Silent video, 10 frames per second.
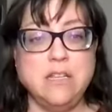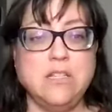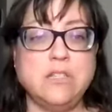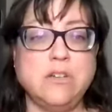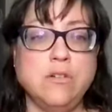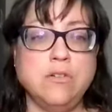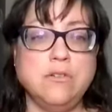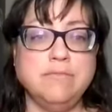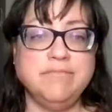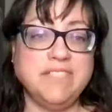So
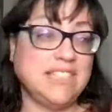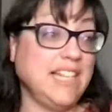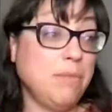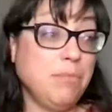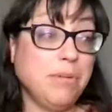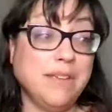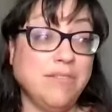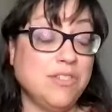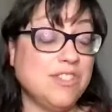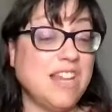sleep, if
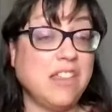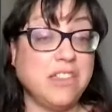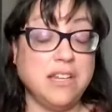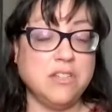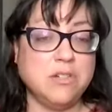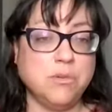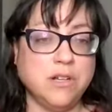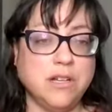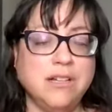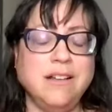there's nothing else to work
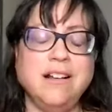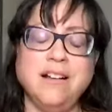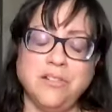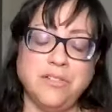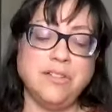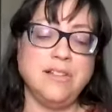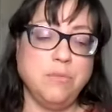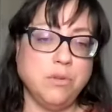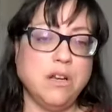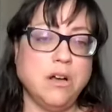on,
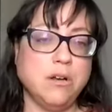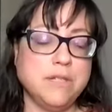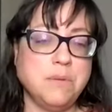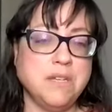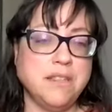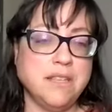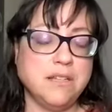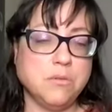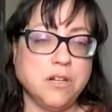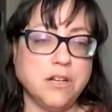sleep will always be a good thing
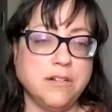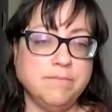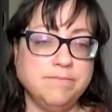to work on.